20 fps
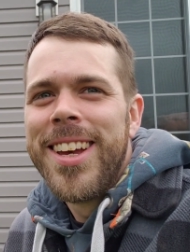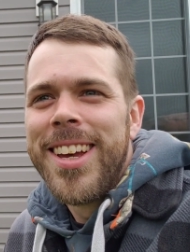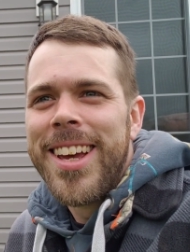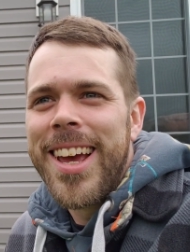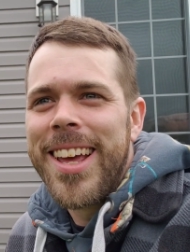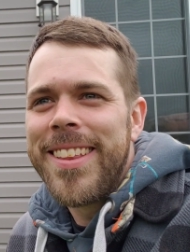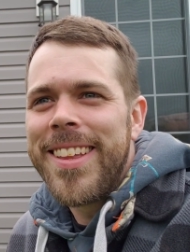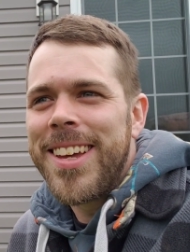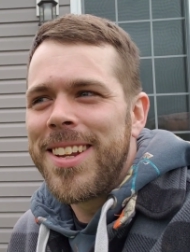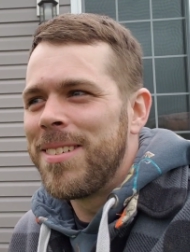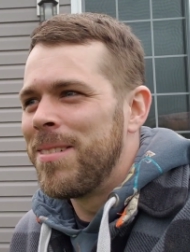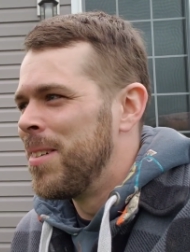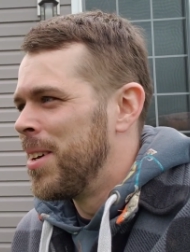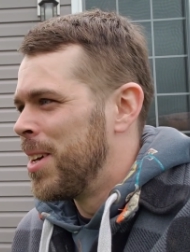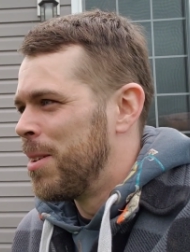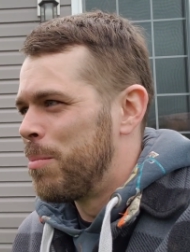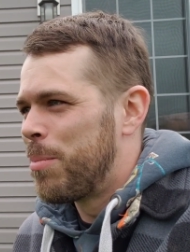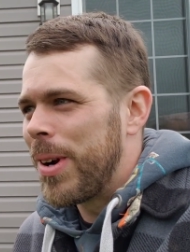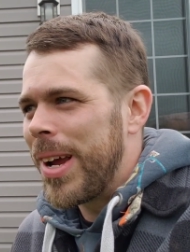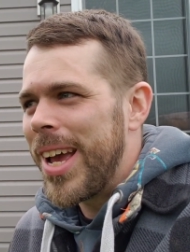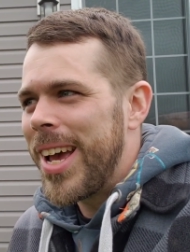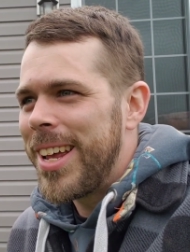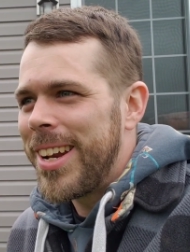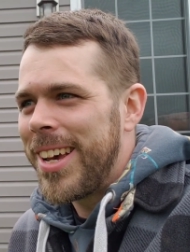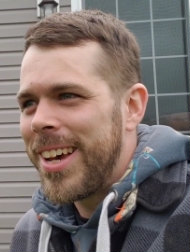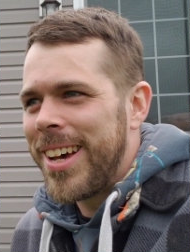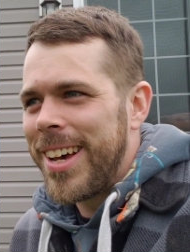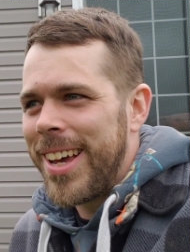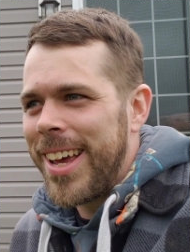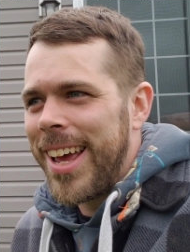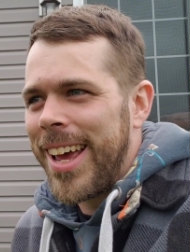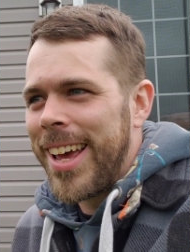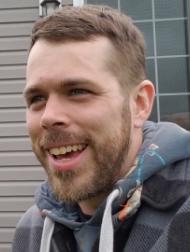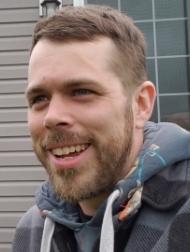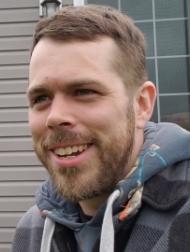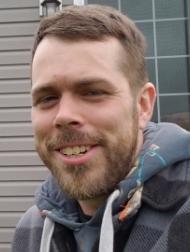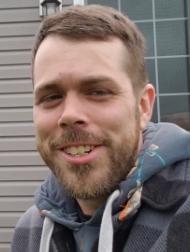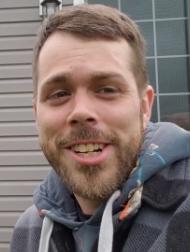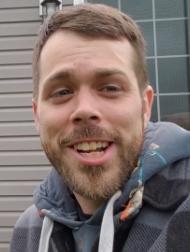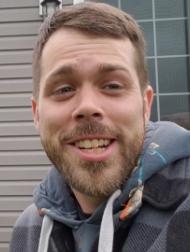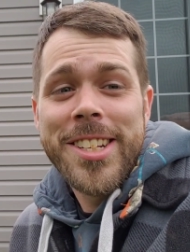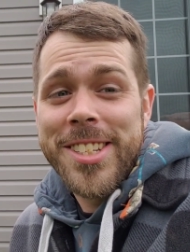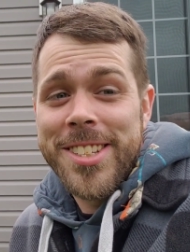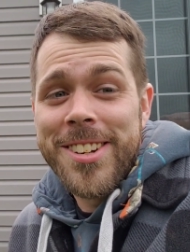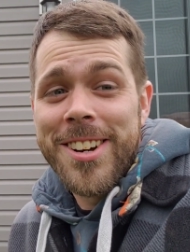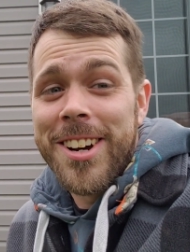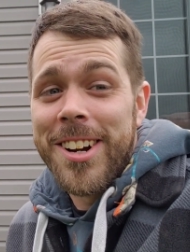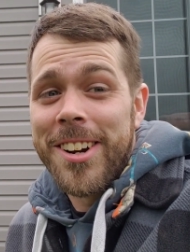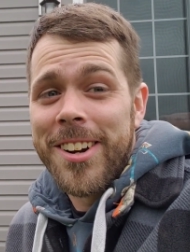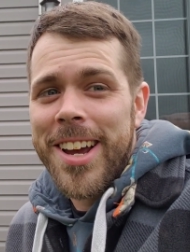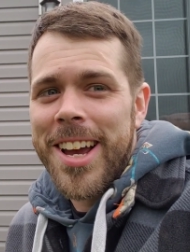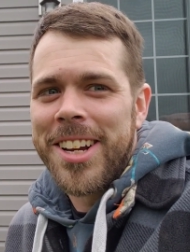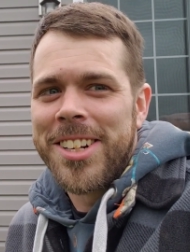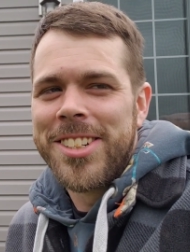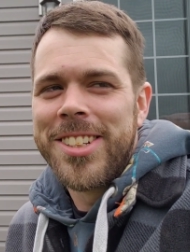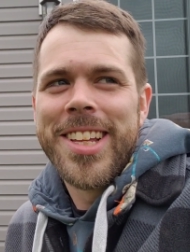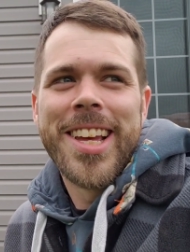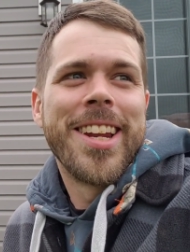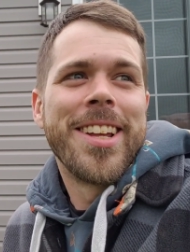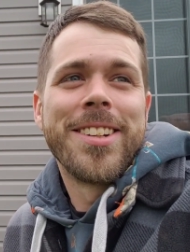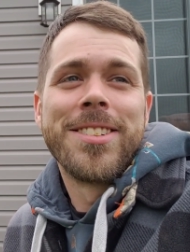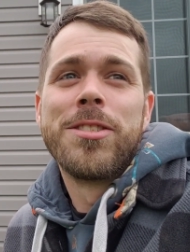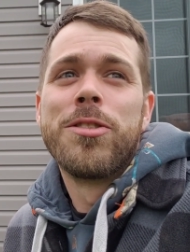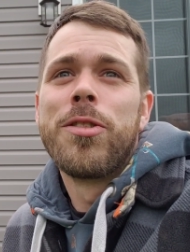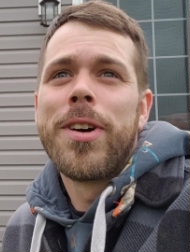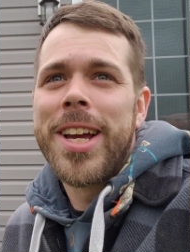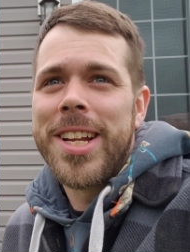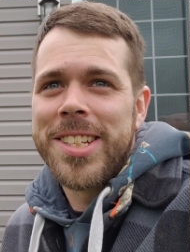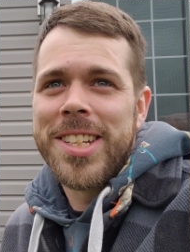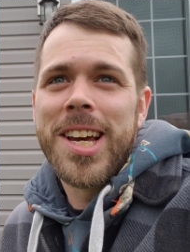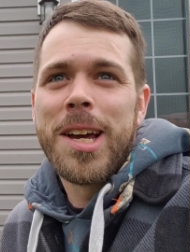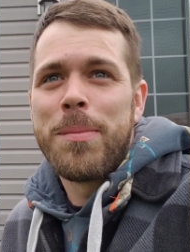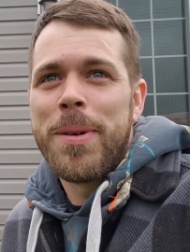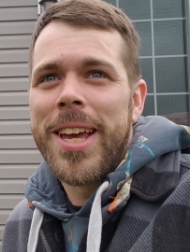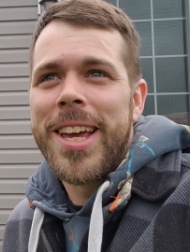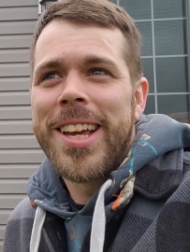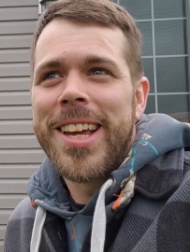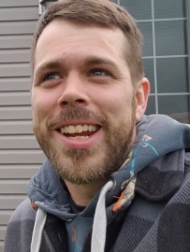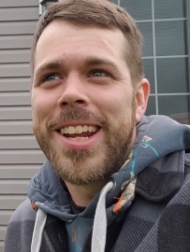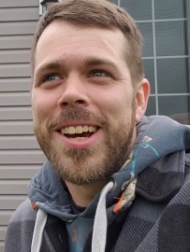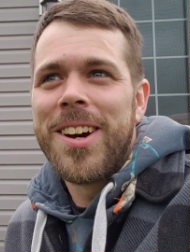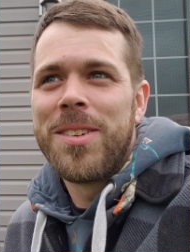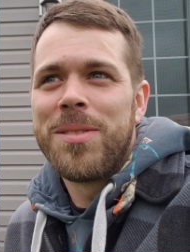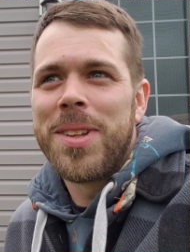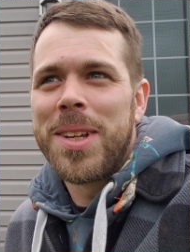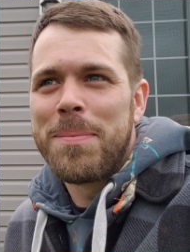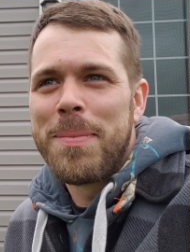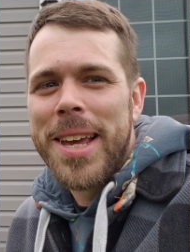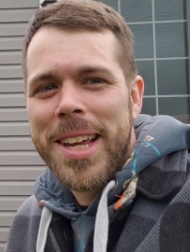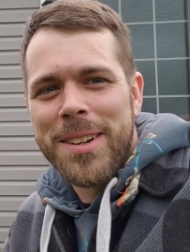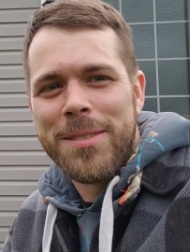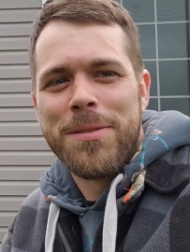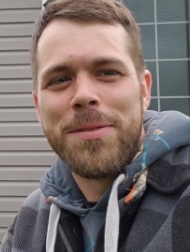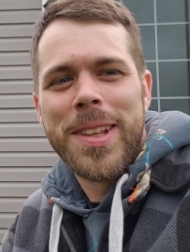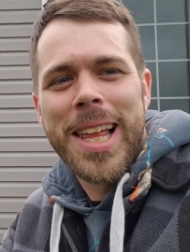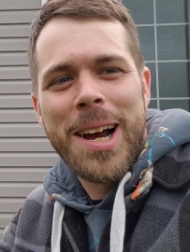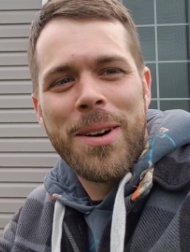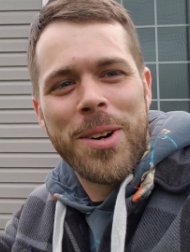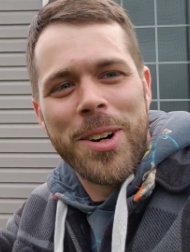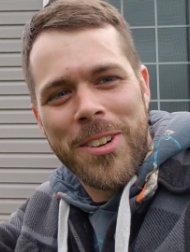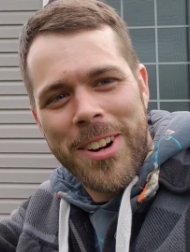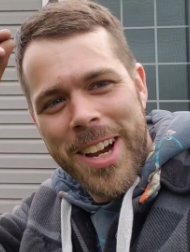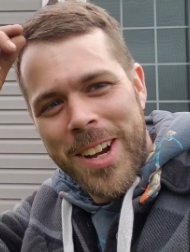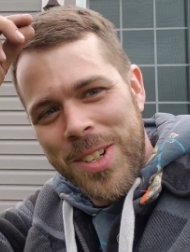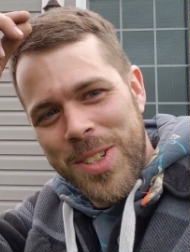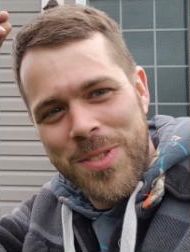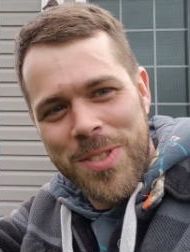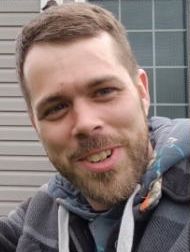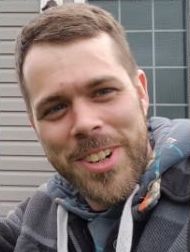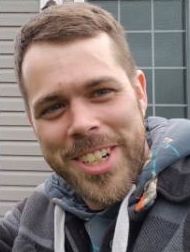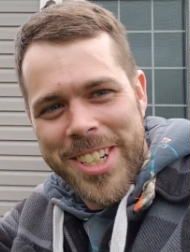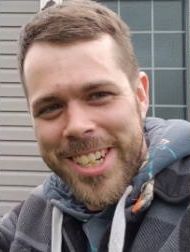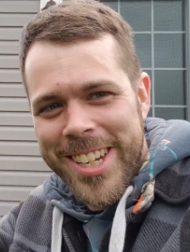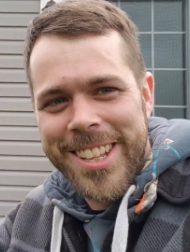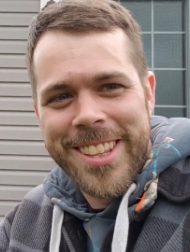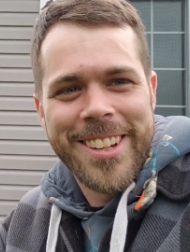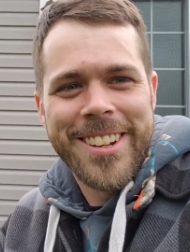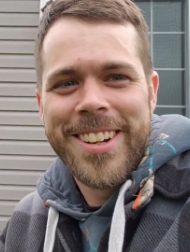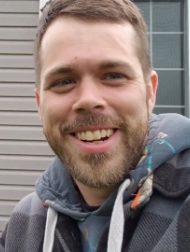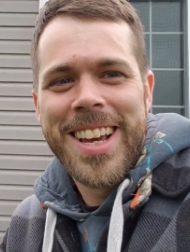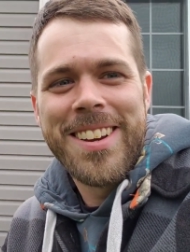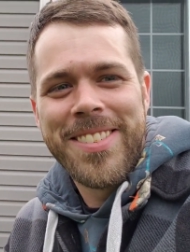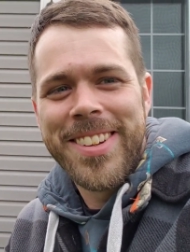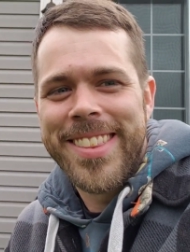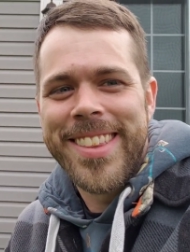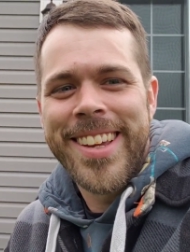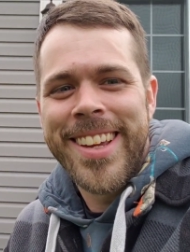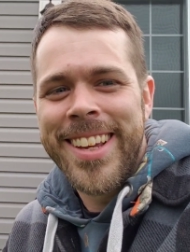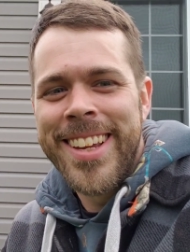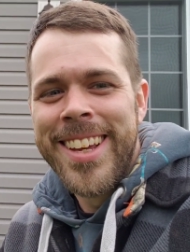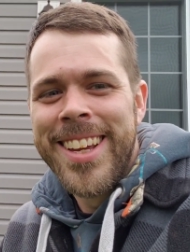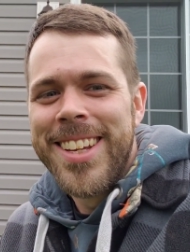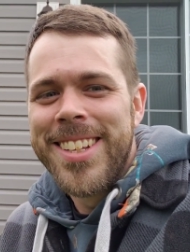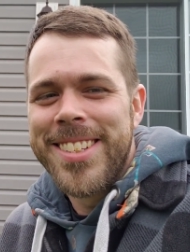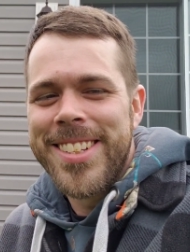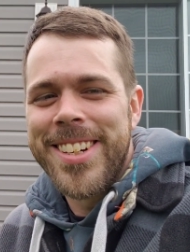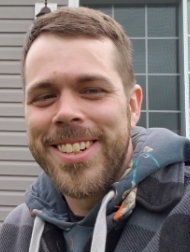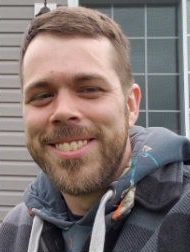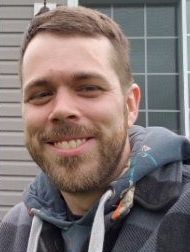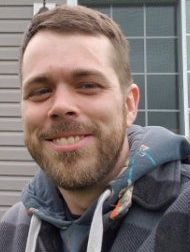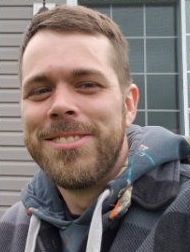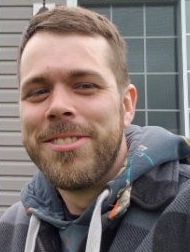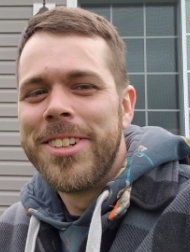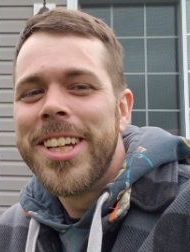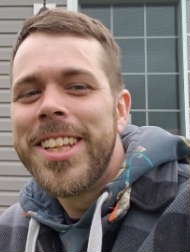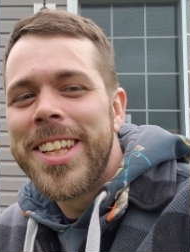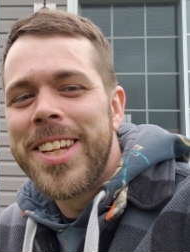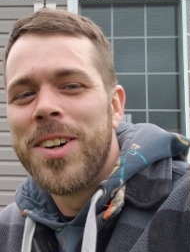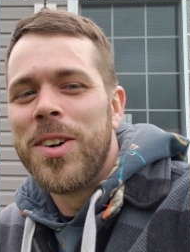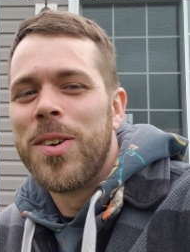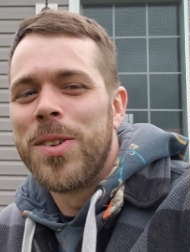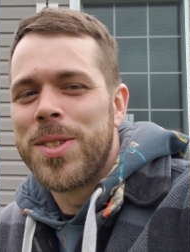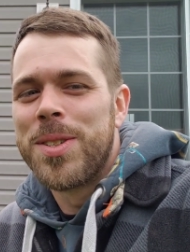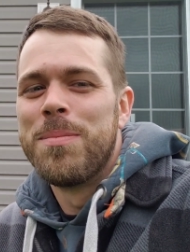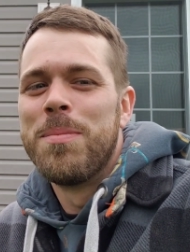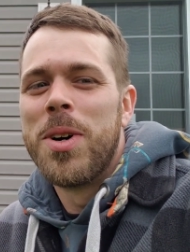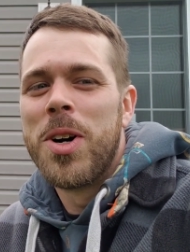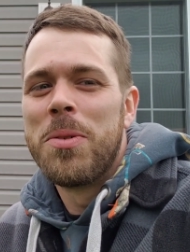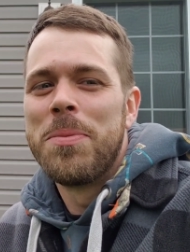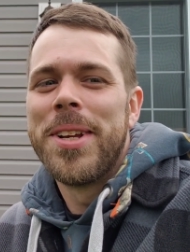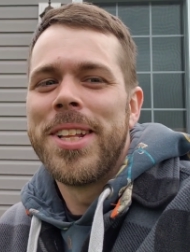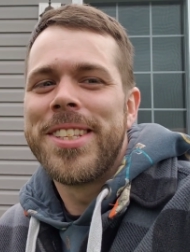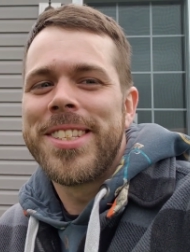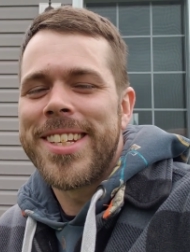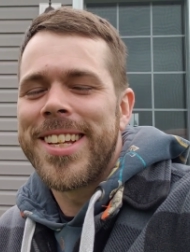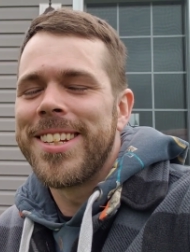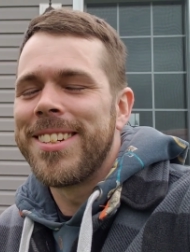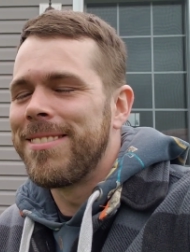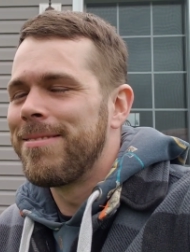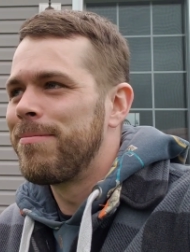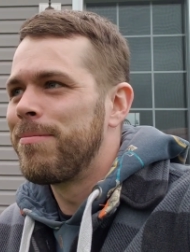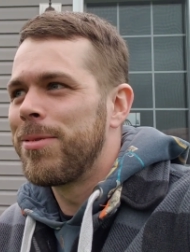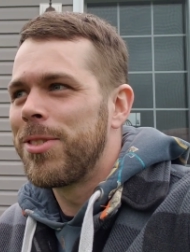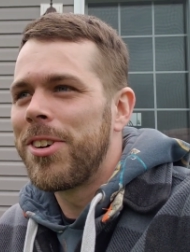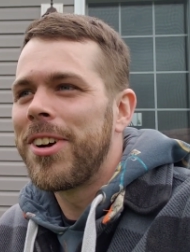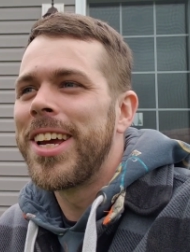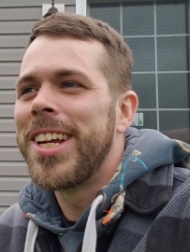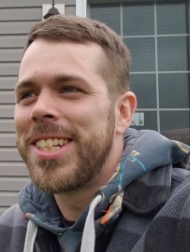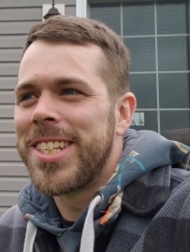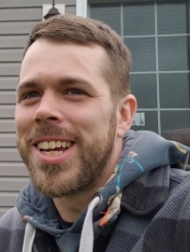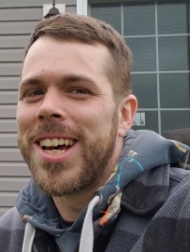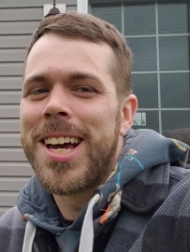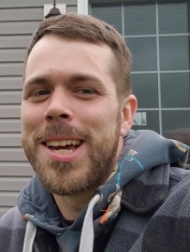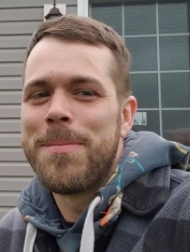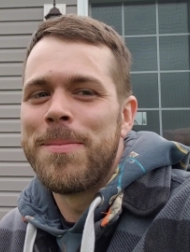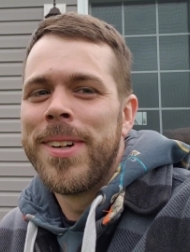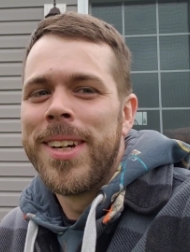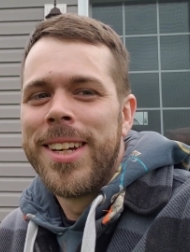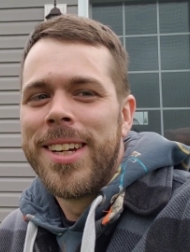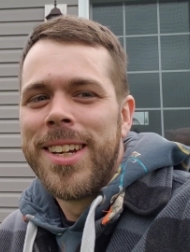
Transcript: And then Brianna and Jen's daughter actually had a great time hanging out, like making flower crowns for each other and everything. So really wholesome moments and great time.